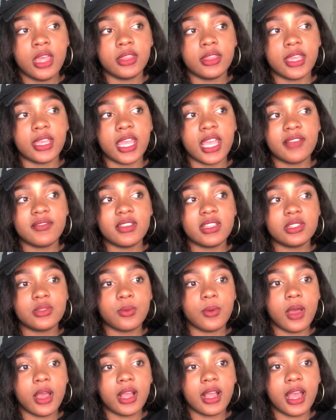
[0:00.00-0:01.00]
They gave this
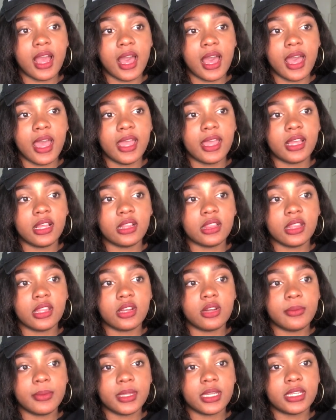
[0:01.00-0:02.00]
one guy a
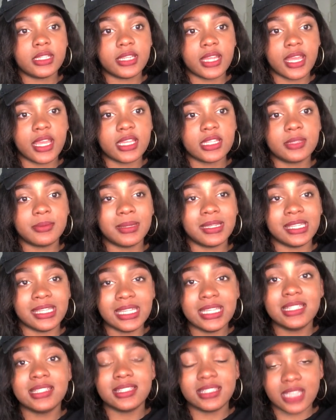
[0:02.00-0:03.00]
little bit of days, but
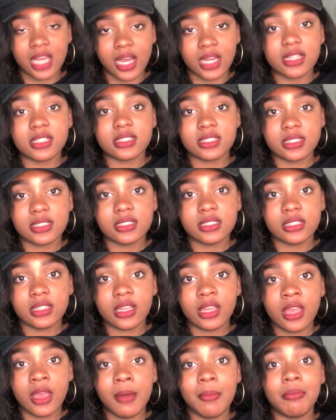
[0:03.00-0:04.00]
he sucked.
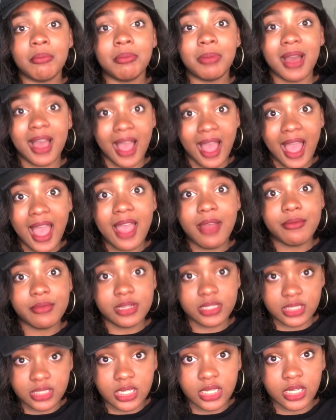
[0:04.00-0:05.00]
But I
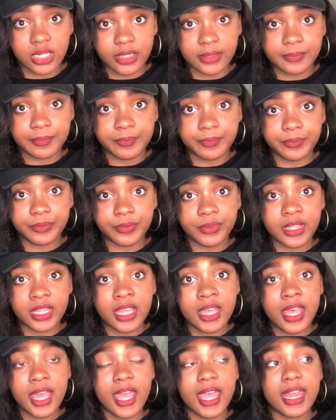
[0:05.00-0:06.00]
was good.
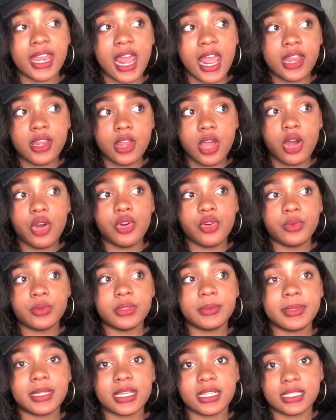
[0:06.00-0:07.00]
And I know it
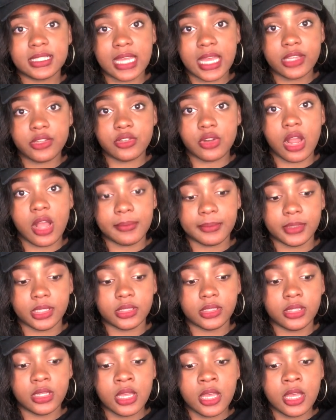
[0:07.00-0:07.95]
was because of that drama.